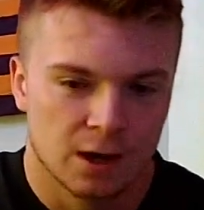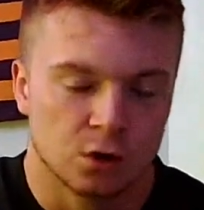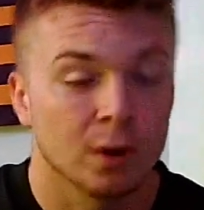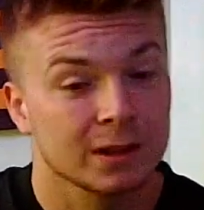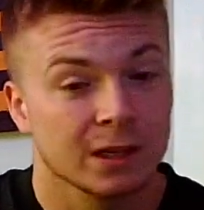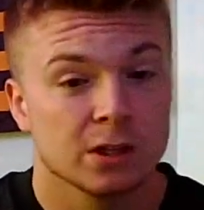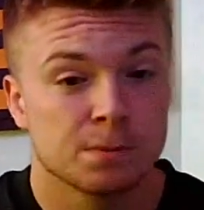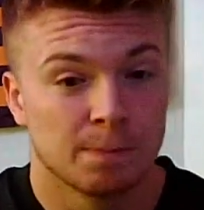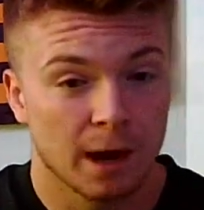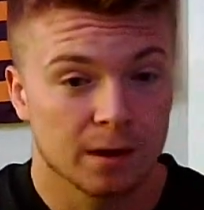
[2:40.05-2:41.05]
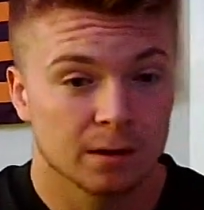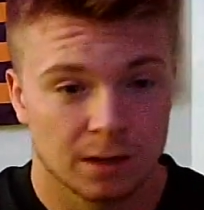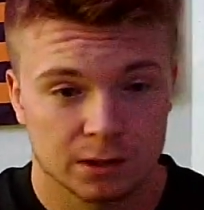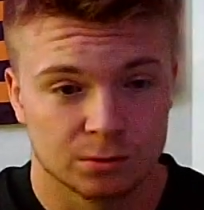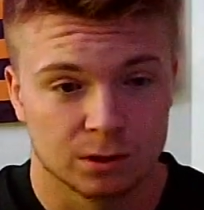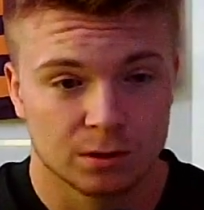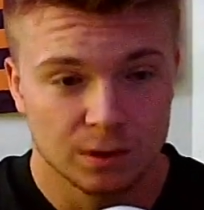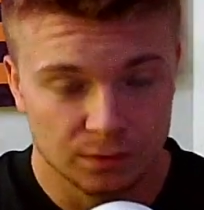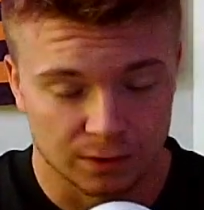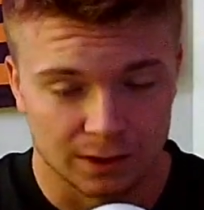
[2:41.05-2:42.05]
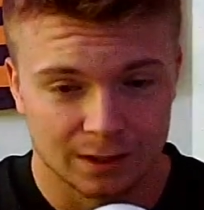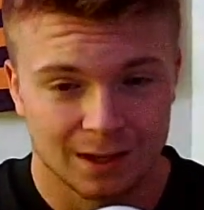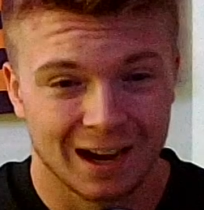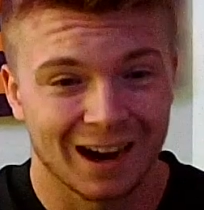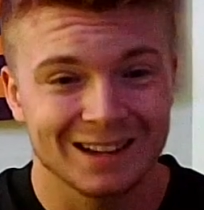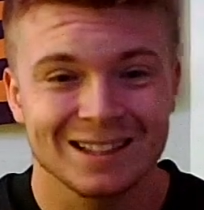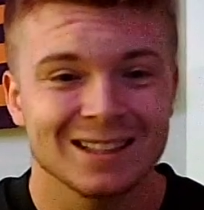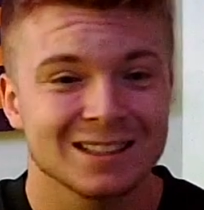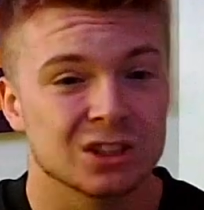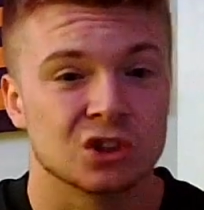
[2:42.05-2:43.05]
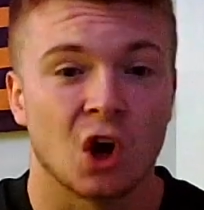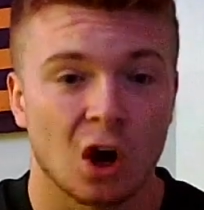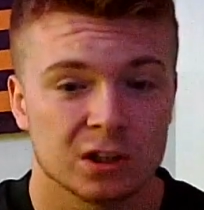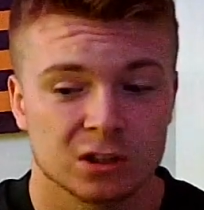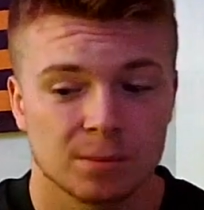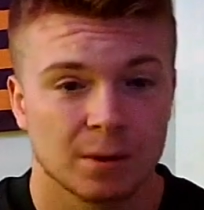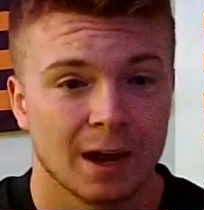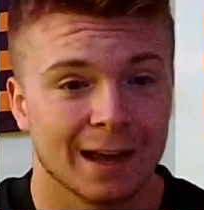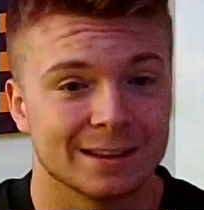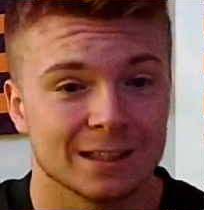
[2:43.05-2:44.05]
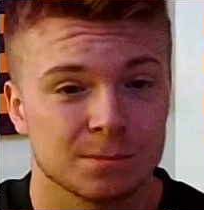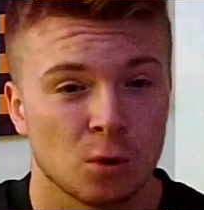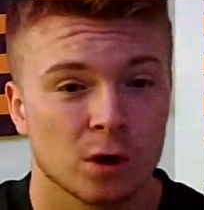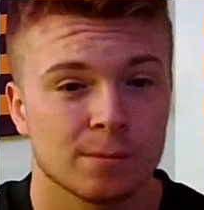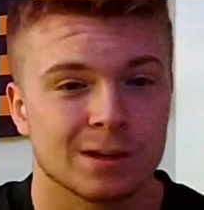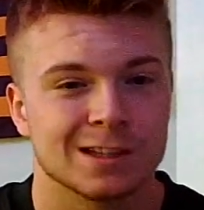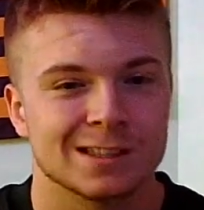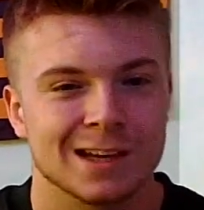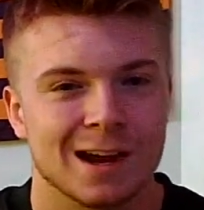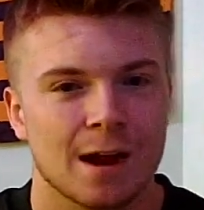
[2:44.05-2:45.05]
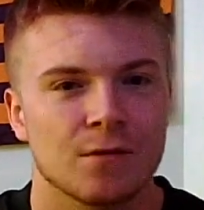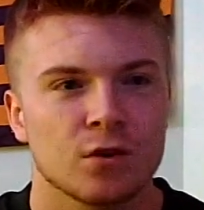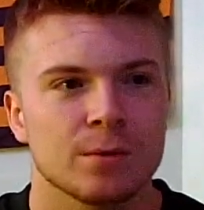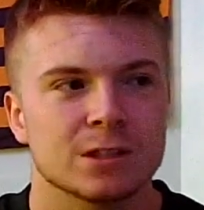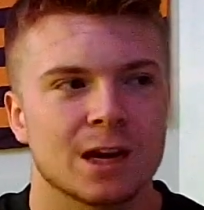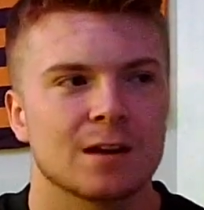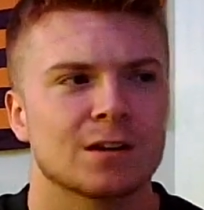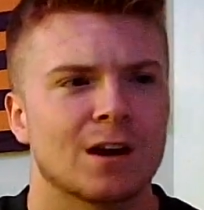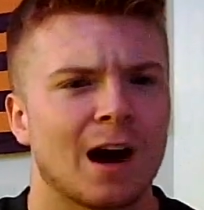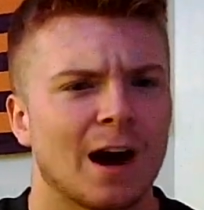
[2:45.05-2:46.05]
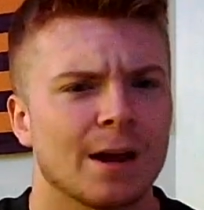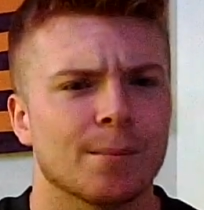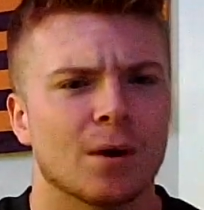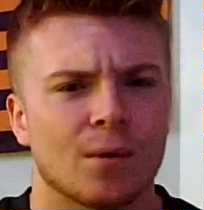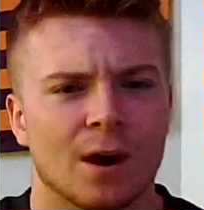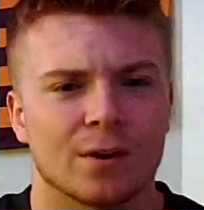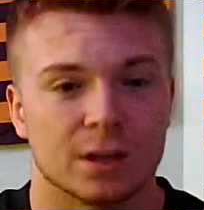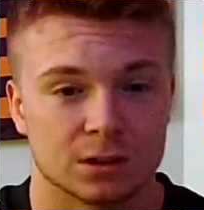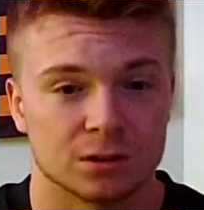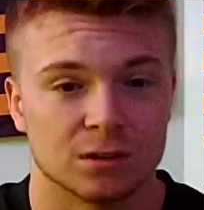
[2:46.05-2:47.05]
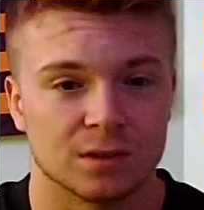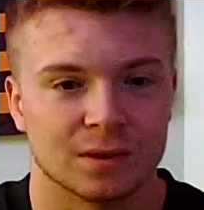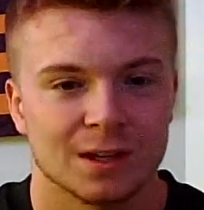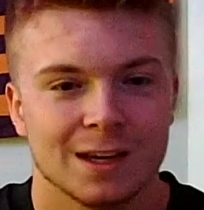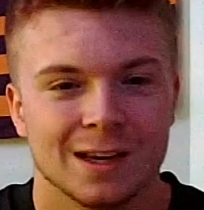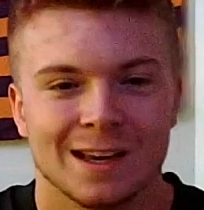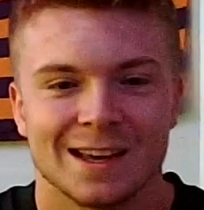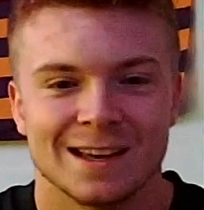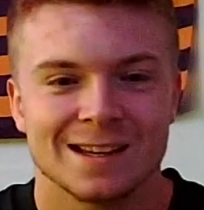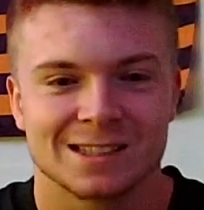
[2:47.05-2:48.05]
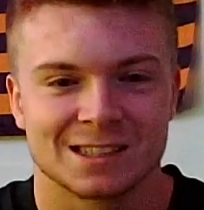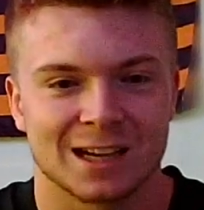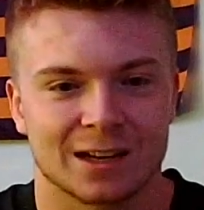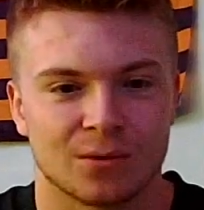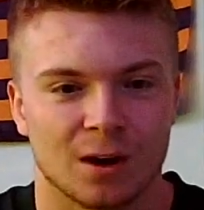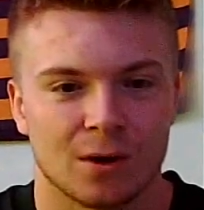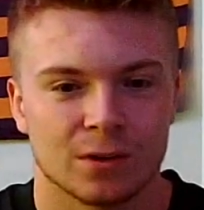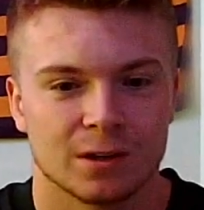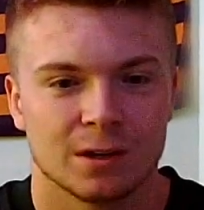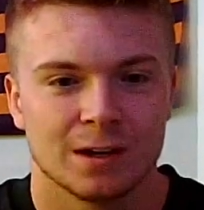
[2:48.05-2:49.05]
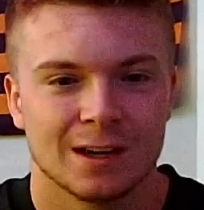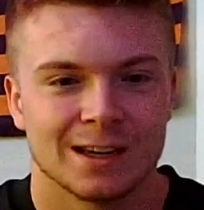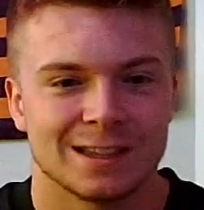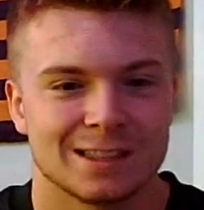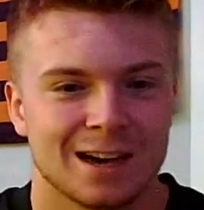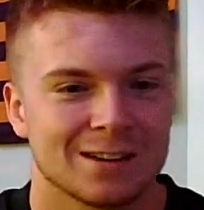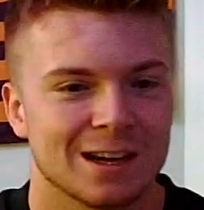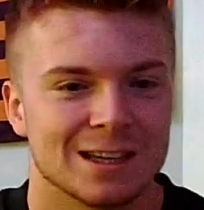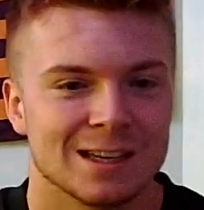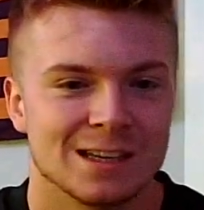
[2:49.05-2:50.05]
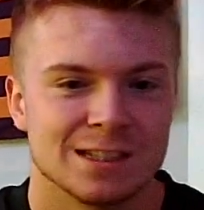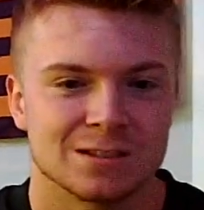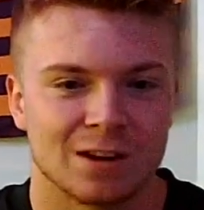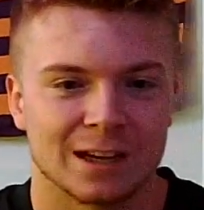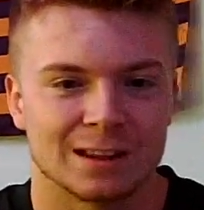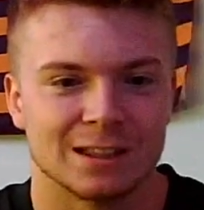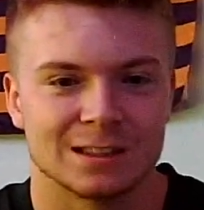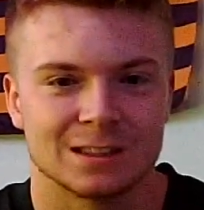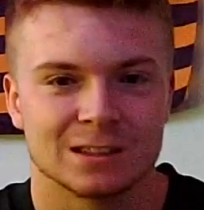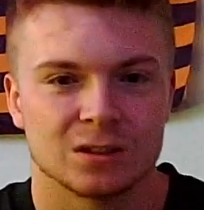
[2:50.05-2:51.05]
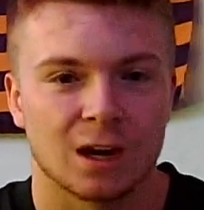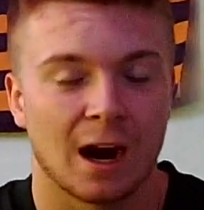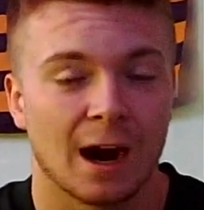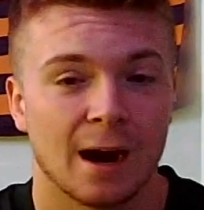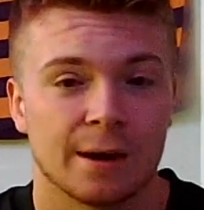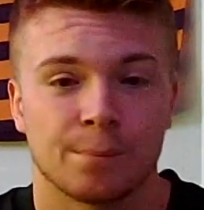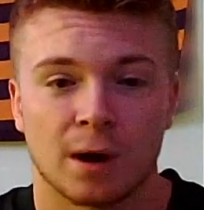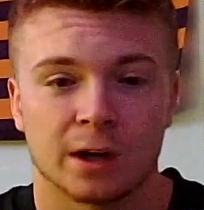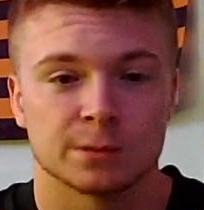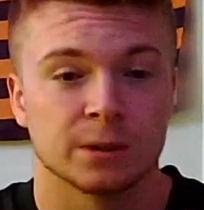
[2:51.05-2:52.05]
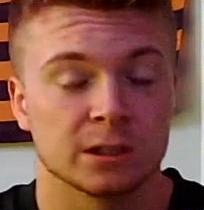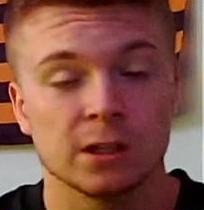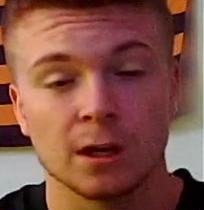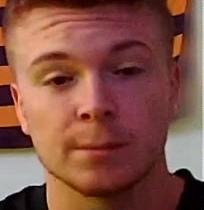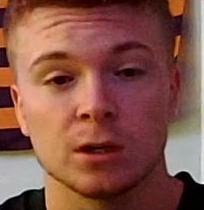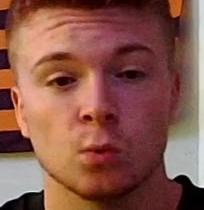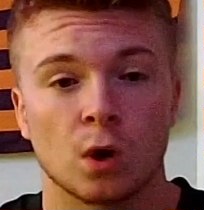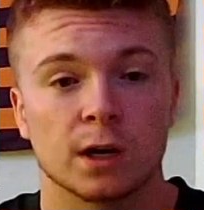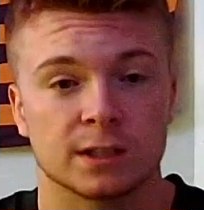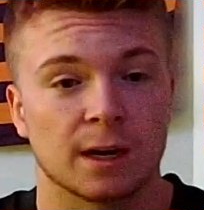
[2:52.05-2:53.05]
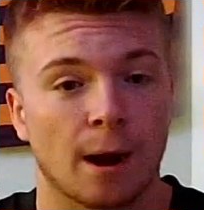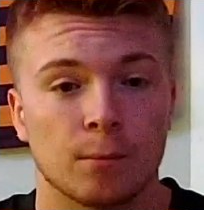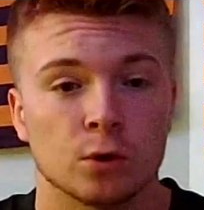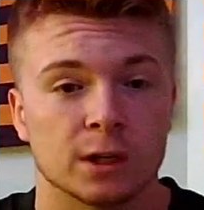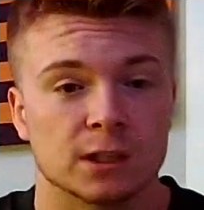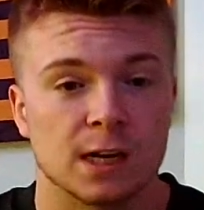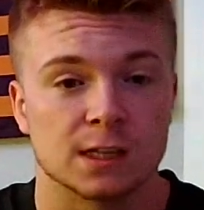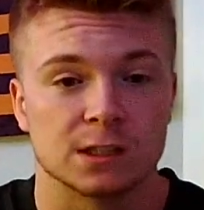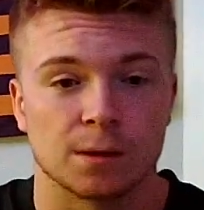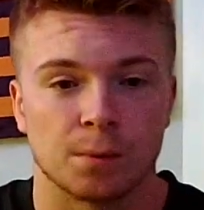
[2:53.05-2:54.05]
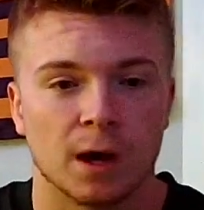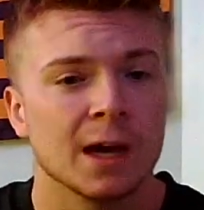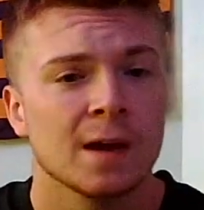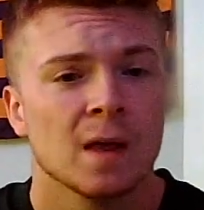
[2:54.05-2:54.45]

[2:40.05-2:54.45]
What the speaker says: Do I think he's better than Ezra Cleveland? I think it's a toss-up at this point because, yeah, everybody's got a little hype around Ezra Cleveland. He is a second rounder. It's not like he's like this high prospect. I'm really excited to see him play.